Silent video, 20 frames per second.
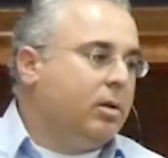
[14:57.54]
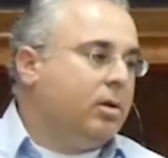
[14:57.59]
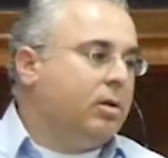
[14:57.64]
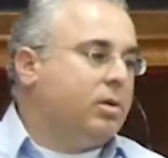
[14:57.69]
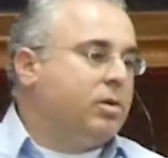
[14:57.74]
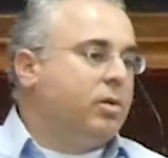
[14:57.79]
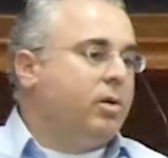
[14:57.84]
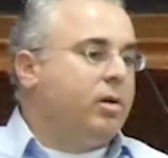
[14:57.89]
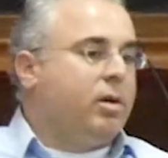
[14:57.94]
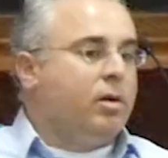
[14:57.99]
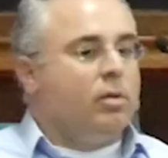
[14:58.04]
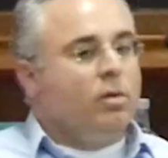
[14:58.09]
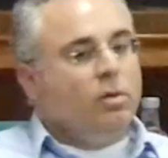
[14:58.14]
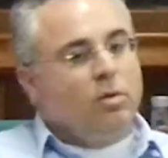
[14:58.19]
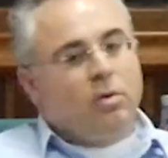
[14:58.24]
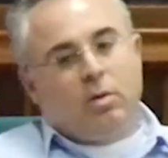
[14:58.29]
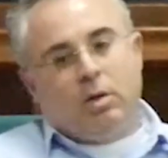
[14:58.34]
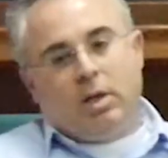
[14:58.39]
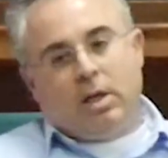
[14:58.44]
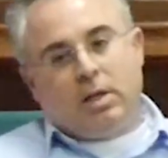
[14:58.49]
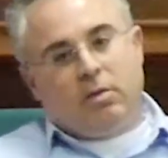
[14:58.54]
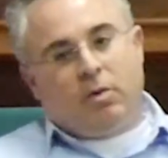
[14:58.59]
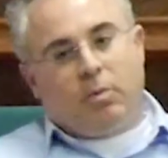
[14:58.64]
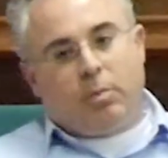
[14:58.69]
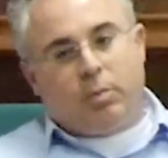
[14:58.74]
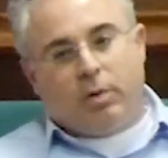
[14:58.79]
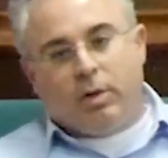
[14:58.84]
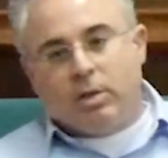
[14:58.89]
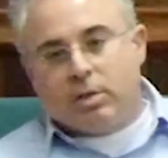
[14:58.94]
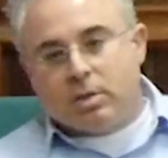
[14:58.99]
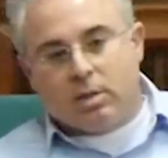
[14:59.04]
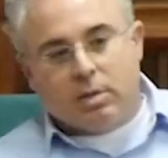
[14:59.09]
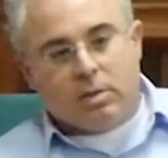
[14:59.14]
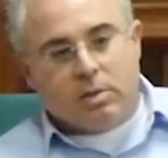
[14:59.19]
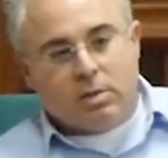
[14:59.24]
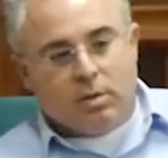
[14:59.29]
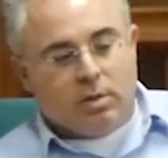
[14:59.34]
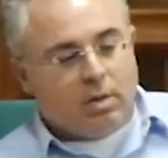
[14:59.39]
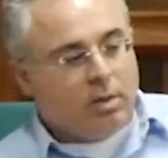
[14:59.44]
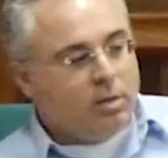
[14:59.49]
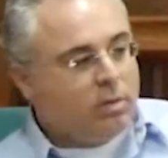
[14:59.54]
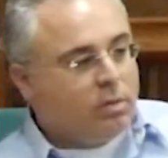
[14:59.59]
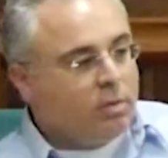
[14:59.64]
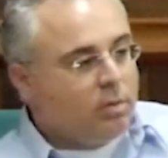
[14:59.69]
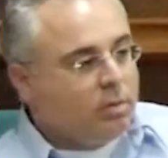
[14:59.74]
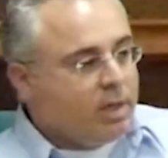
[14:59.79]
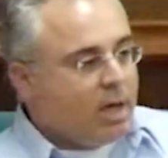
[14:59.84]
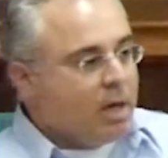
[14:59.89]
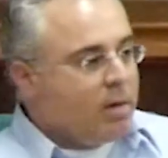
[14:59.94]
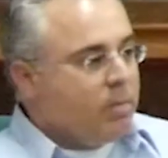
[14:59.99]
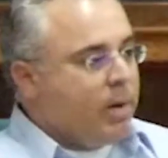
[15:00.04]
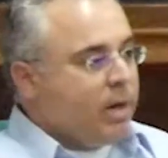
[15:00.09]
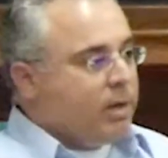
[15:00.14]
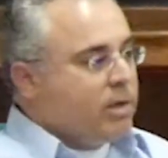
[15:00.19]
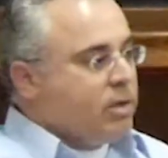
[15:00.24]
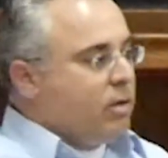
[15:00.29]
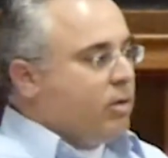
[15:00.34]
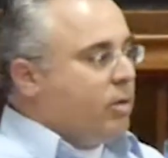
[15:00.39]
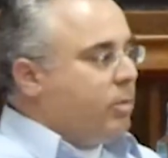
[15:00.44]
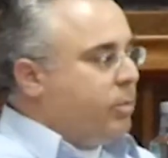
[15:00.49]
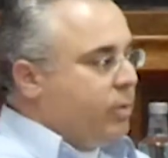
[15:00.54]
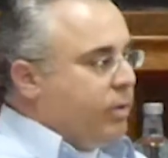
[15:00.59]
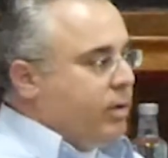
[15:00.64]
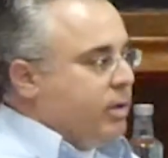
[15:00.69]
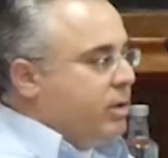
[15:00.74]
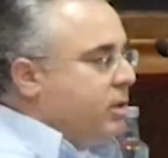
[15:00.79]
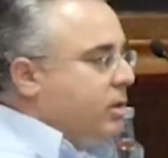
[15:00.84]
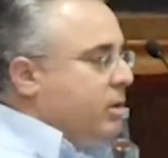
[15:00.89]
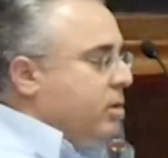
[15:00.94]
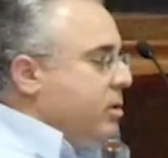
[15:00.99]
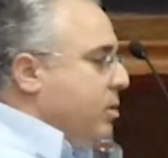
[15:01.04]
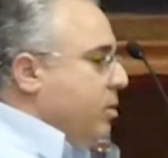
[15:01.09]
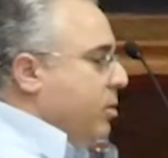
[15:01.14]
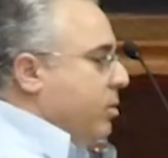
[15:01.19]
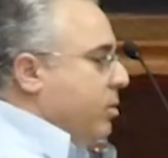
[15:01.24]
So you can do collective operations, you can do tag matching operations, you